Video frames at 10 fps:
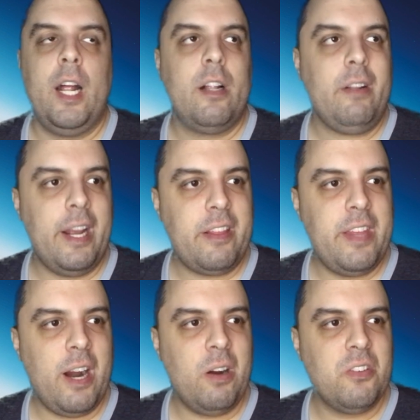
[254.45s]
Like
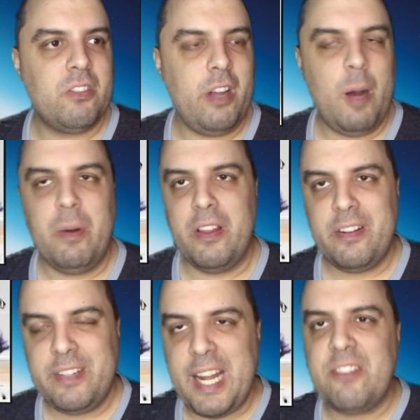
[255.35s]
there's
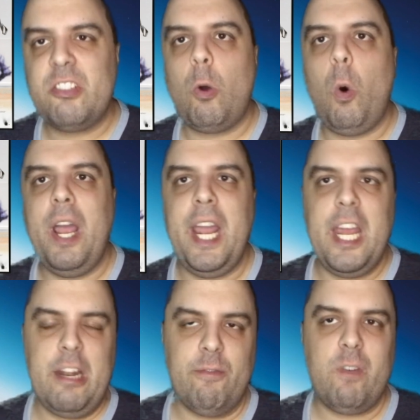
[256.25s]
Dennis
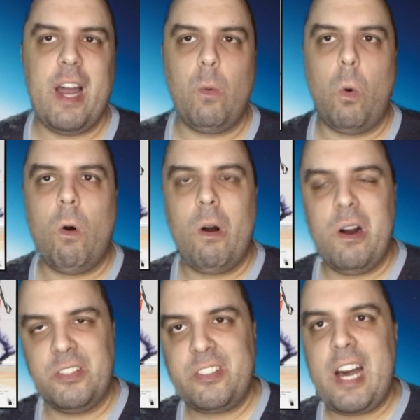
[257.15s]
Quaid, Fred
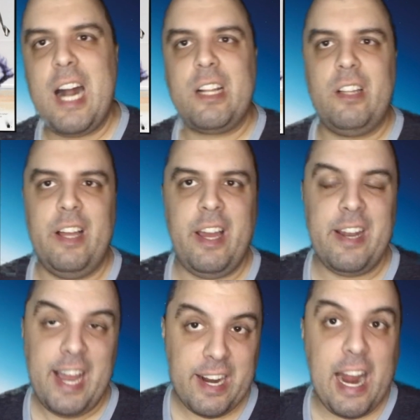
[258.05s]
Ward, Scott Glenn,
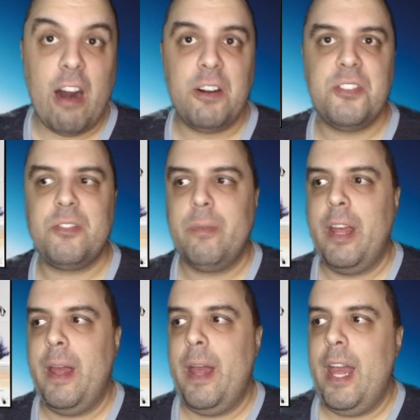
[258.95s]
Ed Harris,
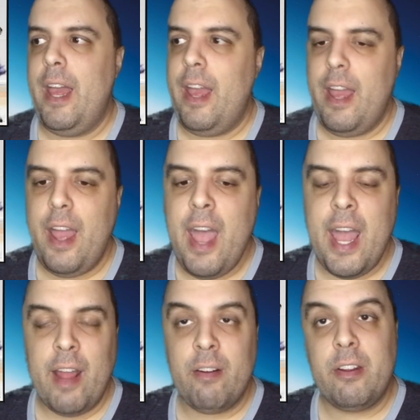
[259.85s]

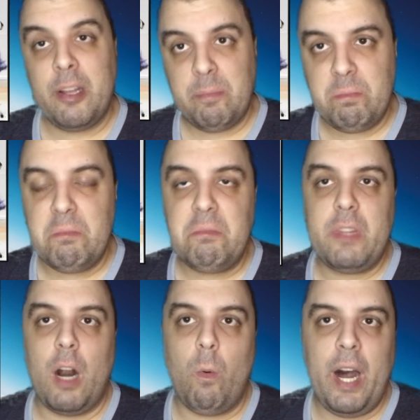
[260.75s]
and
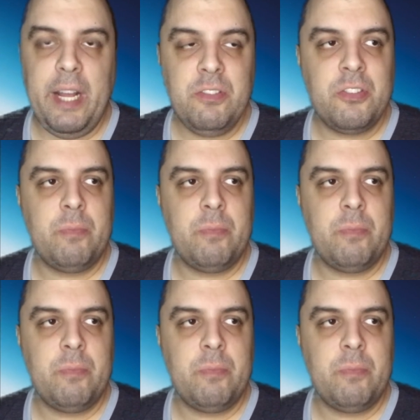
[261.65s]
their wives.